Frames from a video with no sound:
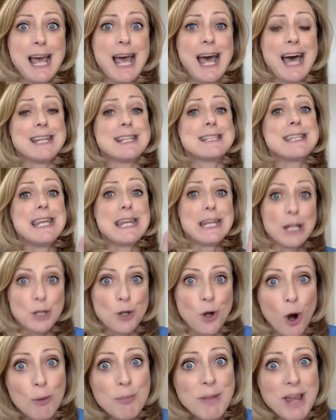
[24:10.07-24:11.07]
and its
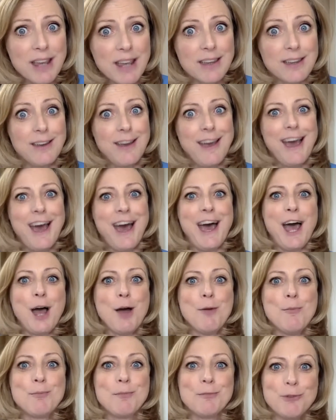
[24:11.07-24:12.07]
economic
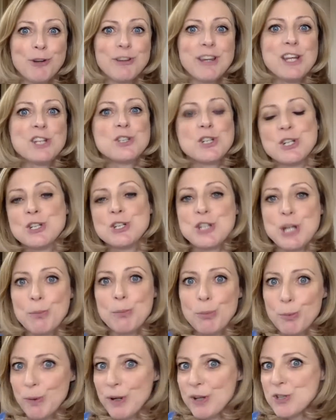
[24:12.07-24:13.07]
relationship
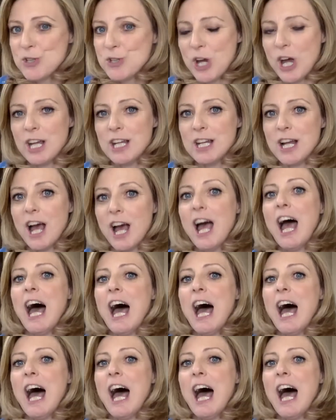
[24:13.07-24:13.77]
with China.